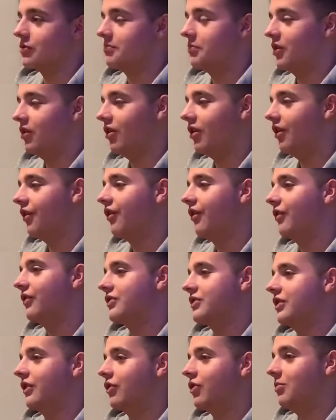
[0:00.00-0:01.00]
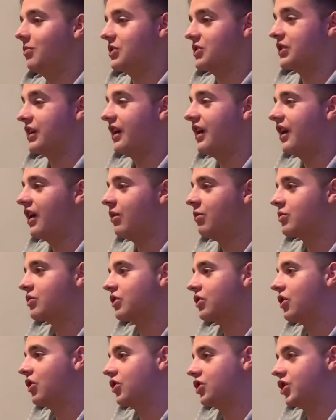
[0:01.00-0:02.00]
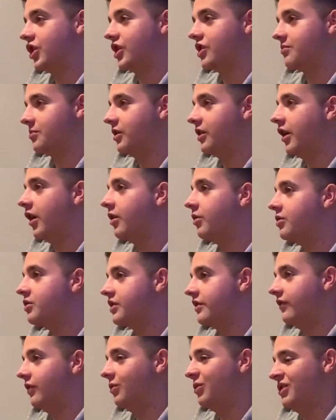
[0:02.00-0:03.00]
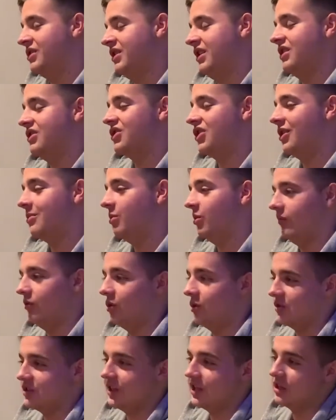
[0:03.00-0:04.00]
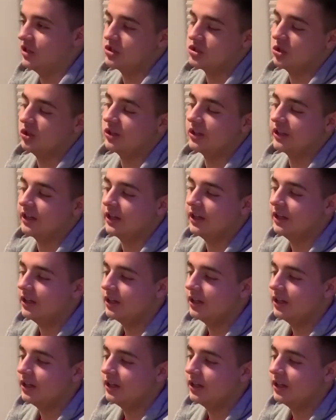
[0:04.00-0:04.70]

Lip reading: a bit hard, obviously. I've got my set hours, I can't change my hours. If I want to take time off, I've got to take it as holiday.